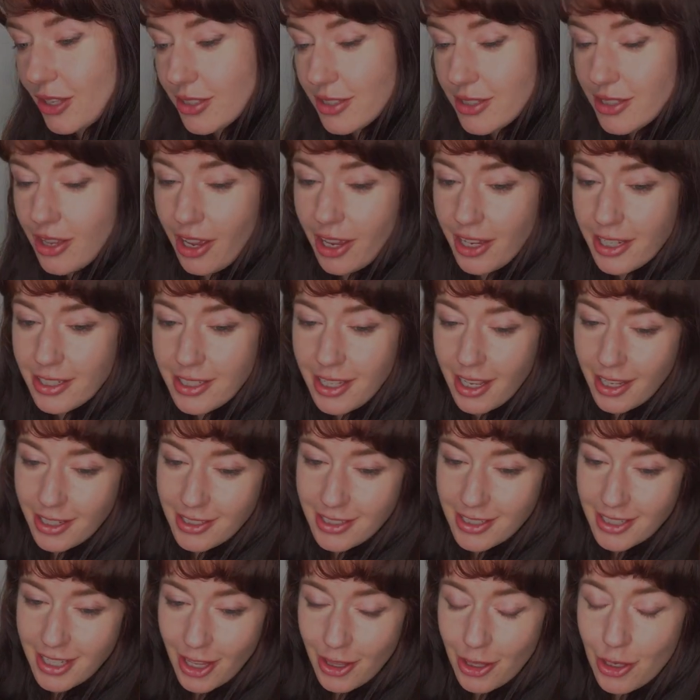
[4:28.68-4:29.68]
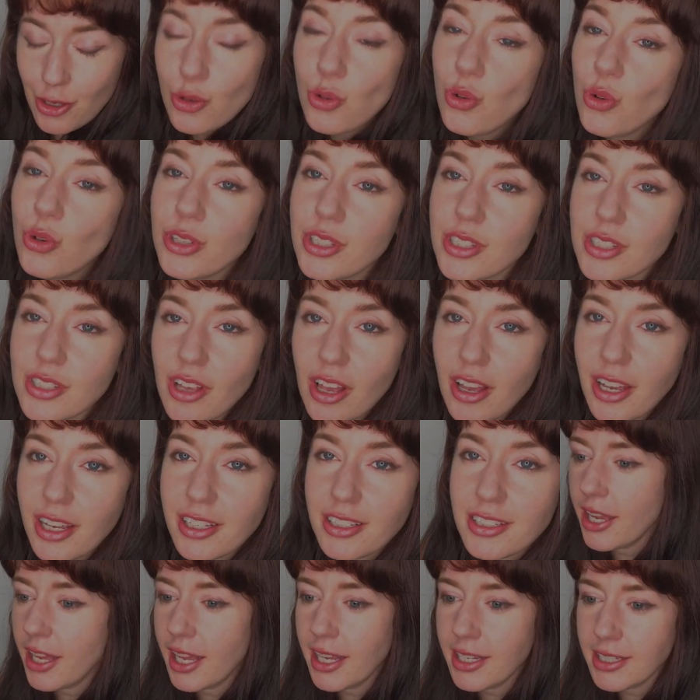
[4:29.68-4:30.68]
side and at the north
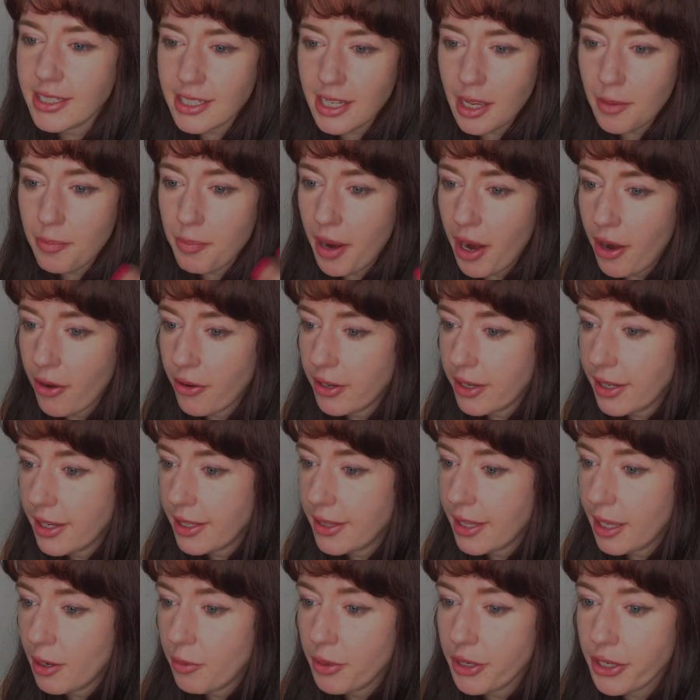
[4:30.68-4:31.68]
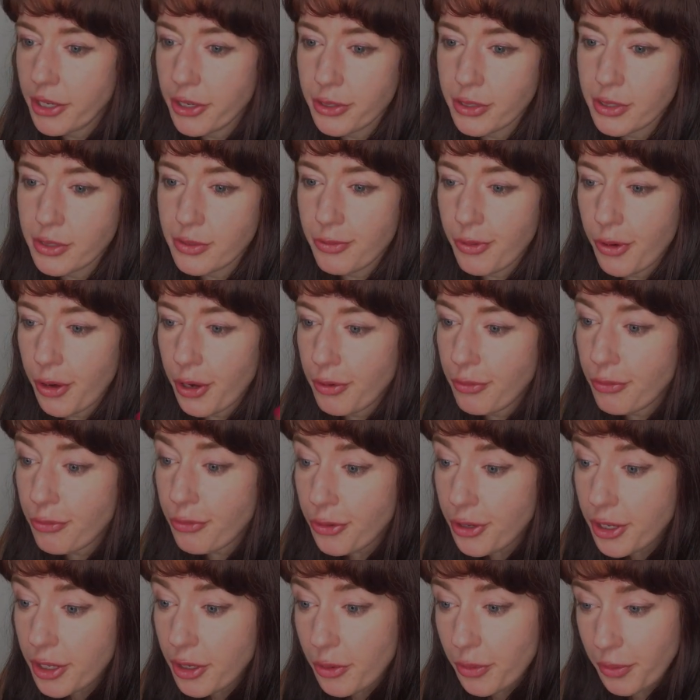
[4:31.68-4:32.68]
side, and apparently they were used very
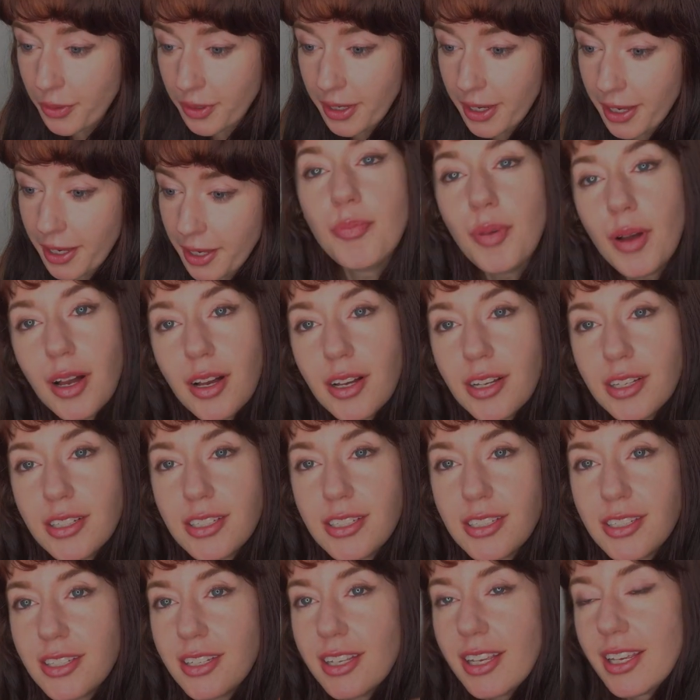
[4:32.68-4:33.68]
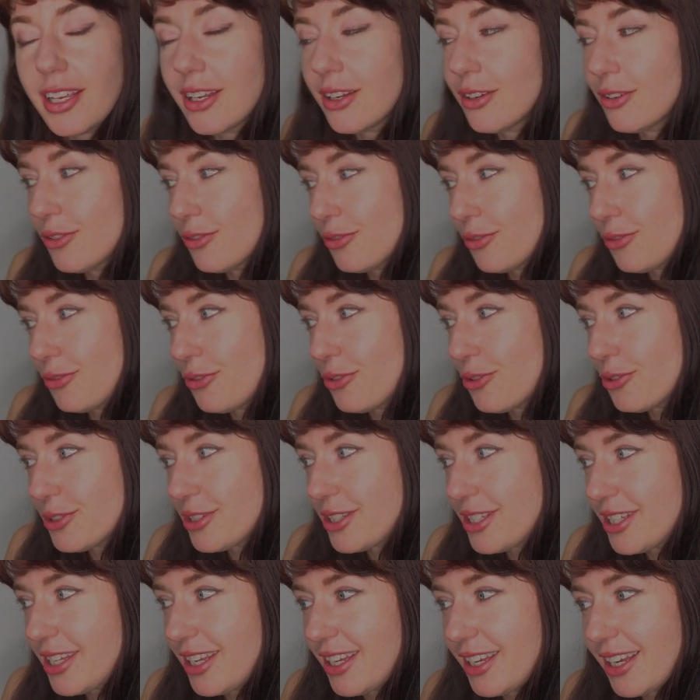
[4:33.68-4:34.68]
frequently. But in
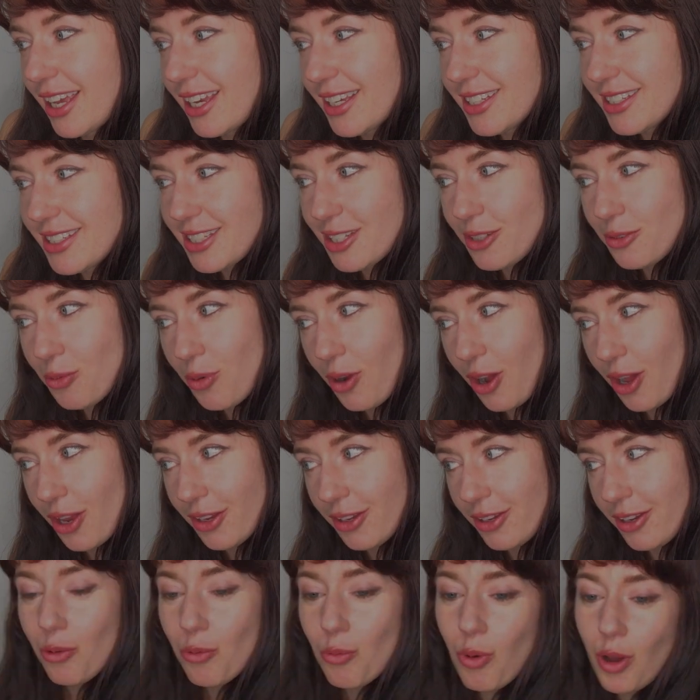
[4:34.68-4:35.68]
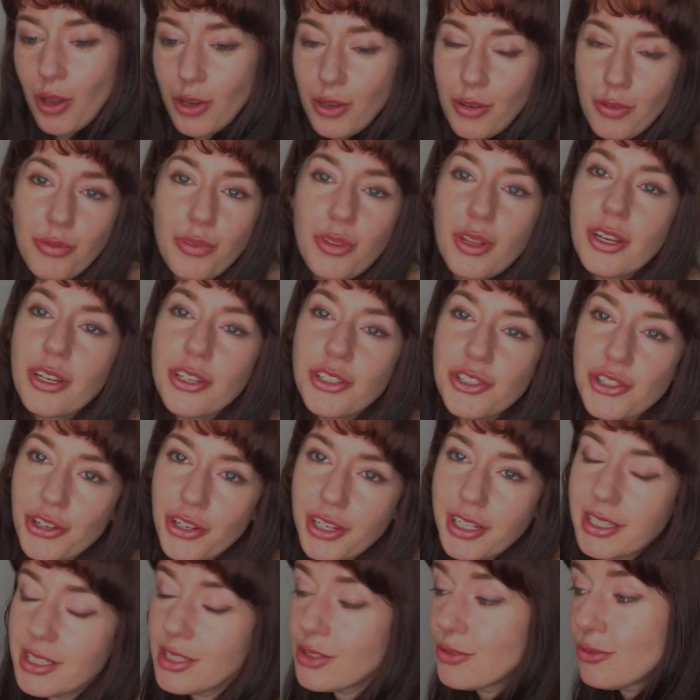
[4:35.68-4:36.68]
1481, one of the
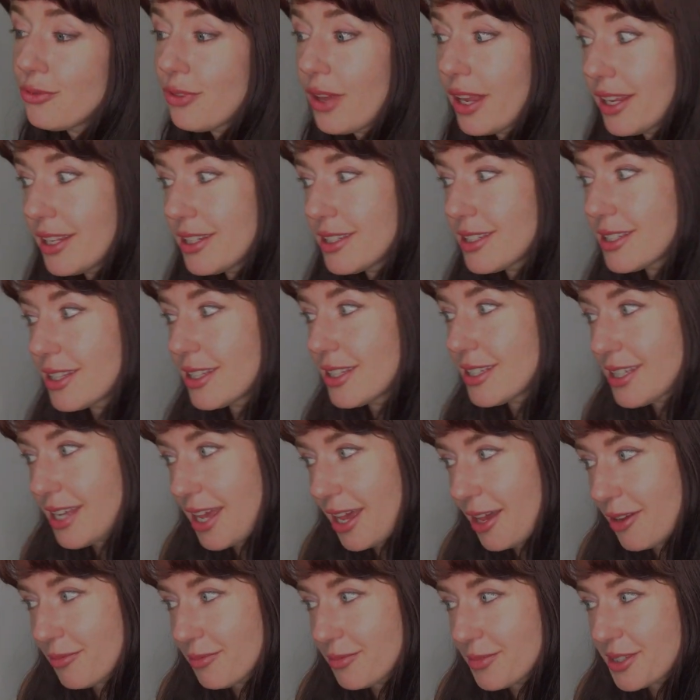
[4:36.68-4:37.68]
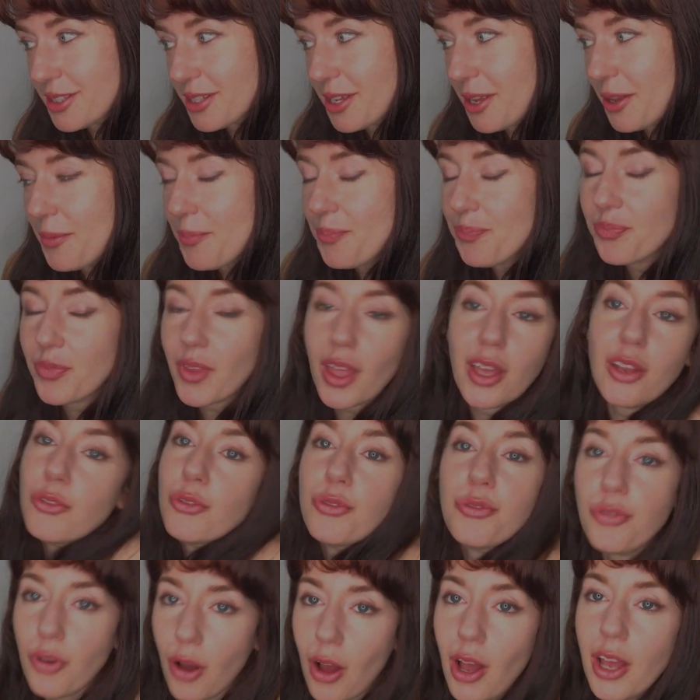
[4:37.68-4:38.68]
latrines fell into the Thames and
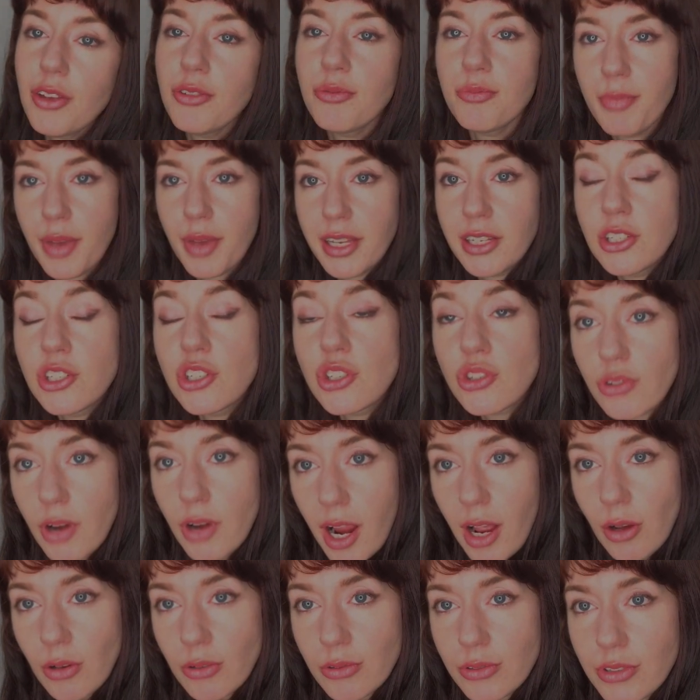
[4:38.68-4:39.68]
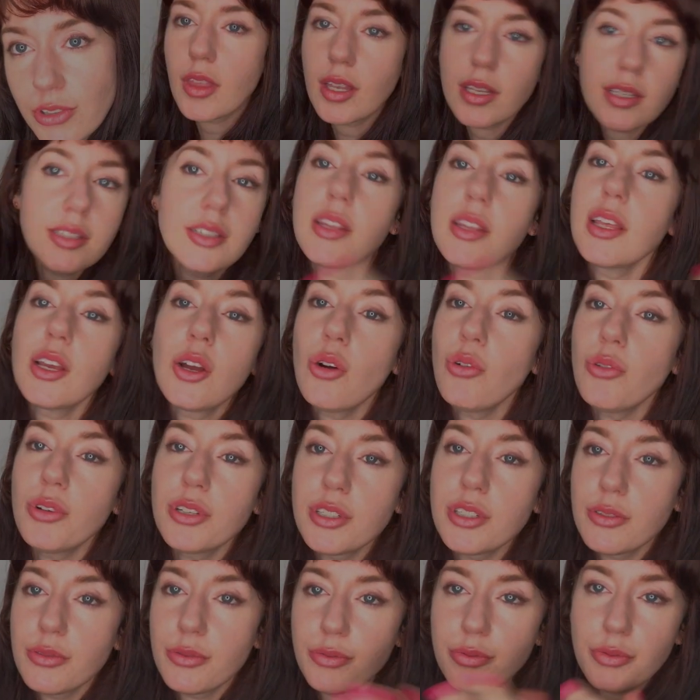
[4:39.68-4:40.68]
5 men drowned. So they got rid
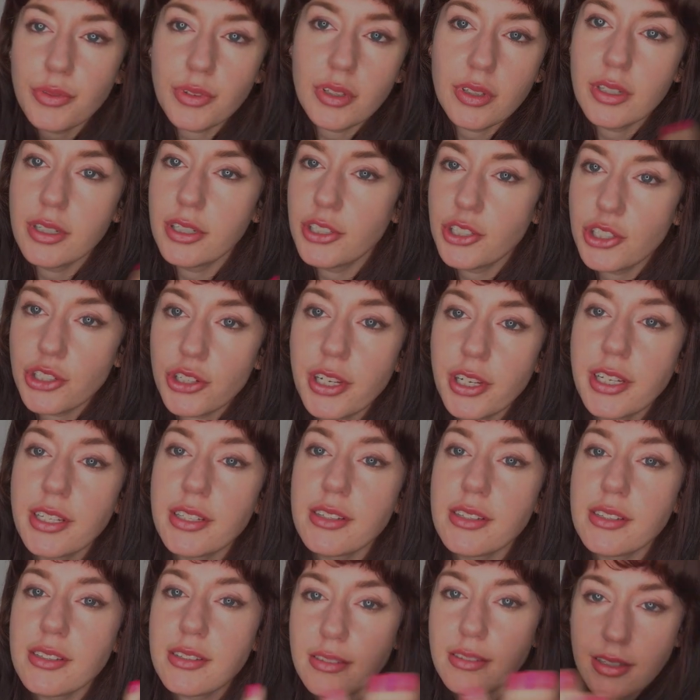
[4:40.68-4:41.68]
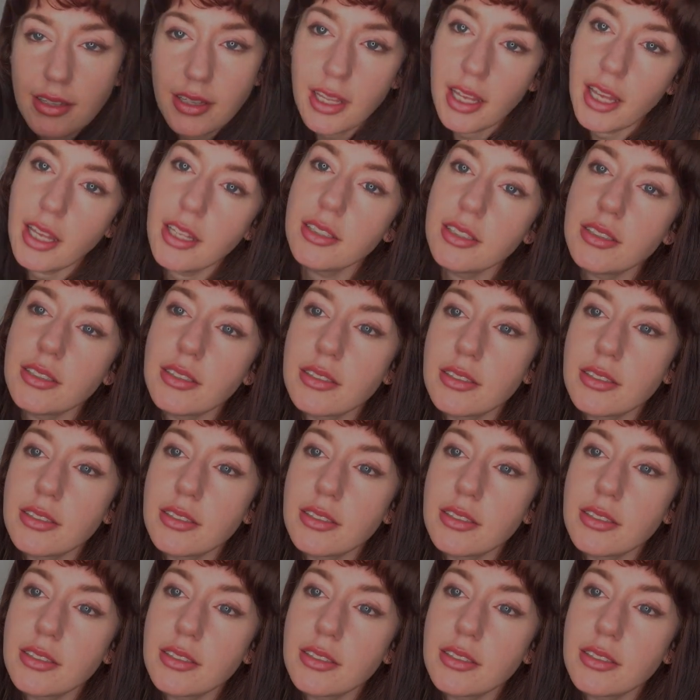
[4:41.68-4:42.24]
of the latrines in the end.